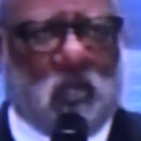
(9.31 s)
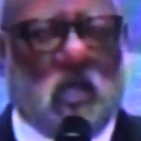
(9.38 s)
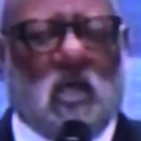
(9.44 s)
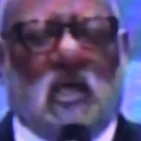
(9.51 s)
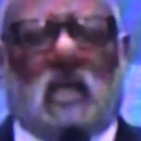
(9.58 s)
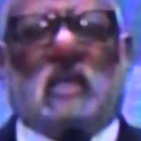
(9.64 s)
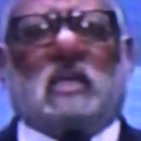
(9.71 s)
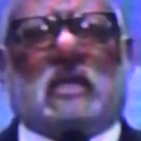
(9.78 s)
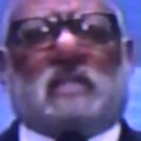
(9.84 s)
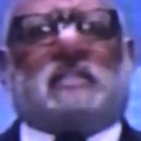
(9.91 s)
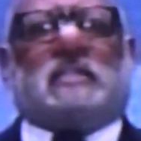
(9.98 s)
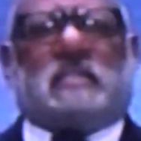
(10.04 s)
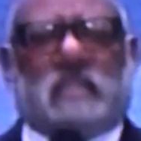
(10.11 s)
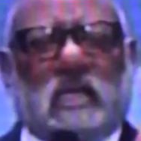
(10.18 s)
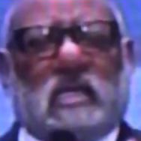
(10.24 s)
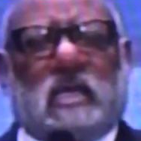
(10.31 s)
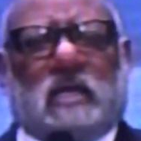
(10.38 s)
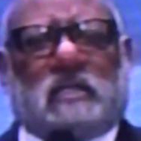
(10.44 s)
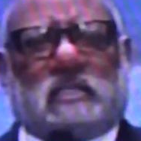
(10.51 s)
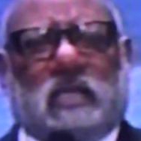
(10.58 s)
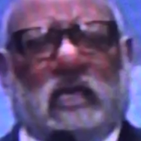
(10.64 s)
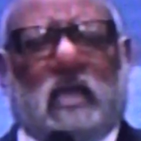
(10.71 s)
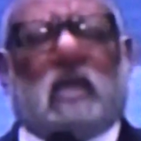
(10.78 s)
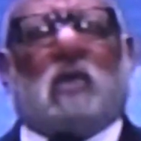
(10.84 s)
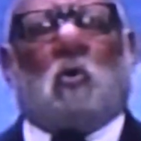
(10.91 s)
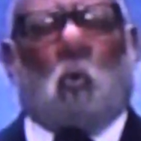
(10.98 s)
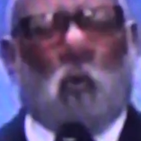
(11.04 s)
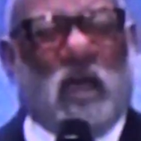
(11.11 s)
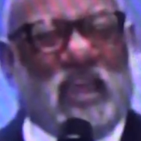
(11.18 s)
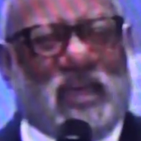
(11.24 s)
He is deity
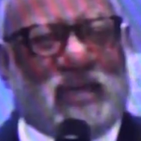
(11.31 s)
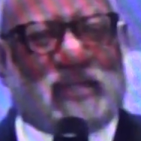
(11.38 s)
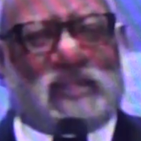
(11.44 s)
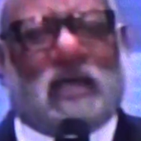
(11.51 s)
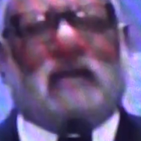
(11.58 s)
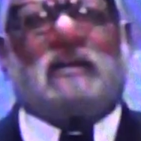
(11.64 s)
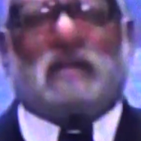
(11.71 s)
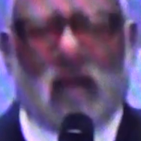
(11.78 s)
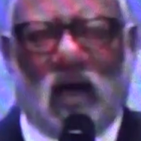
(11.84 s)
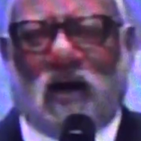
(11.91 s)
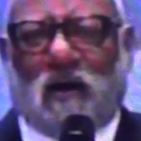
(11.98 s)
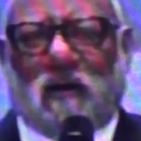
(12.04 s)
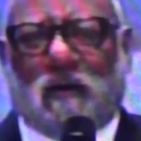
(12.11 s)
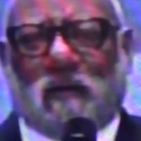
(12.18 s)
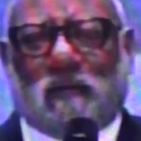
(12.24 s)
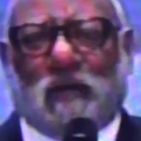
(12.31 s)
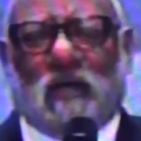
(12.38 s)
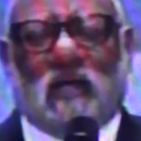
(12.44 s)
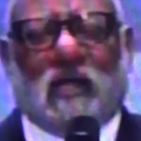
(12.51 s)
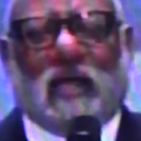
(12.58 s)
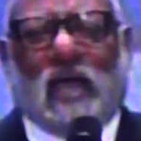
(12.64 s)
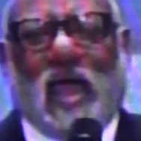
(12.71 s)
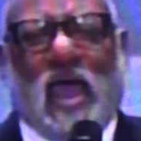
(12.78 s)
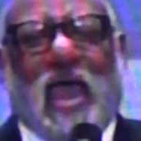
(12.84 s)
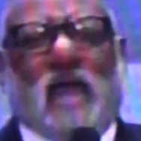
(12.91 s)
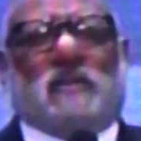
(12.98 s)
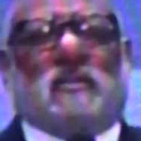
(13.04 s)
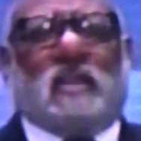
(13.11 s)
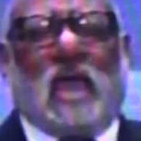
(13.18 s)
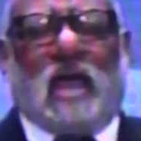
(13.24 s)
with God.
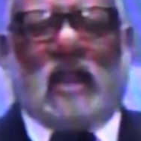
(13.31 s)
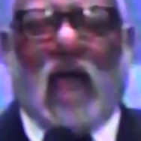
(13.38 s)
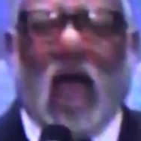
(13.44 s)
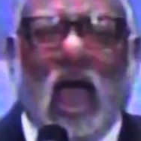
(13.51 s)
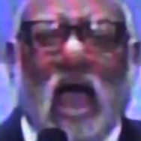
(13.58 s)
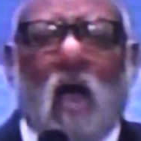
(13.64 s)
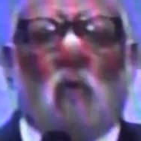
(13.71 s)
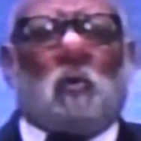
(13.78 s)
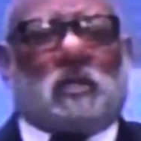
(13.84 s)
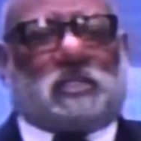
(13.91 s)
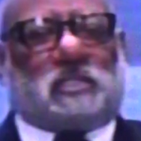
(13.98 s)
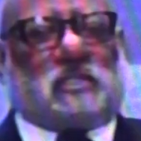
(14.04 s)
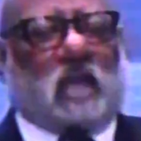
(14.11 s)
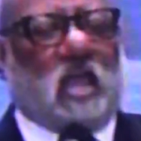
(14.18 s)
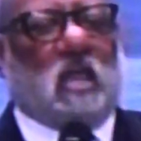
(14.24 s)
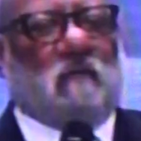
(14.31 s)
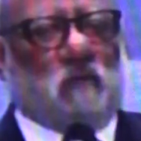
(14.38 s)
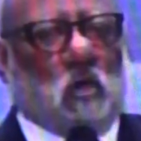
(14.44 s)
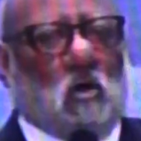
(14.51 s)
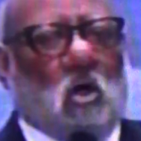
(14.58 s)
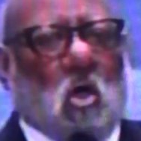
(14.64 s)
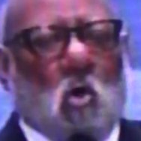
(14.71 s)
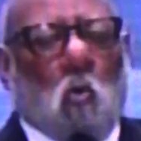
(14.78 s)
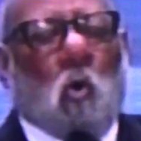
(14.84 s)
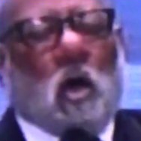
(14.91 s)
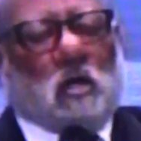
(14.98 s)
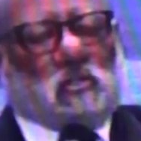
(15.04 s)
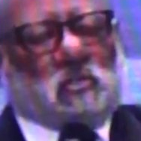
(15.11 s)
And that our Savior was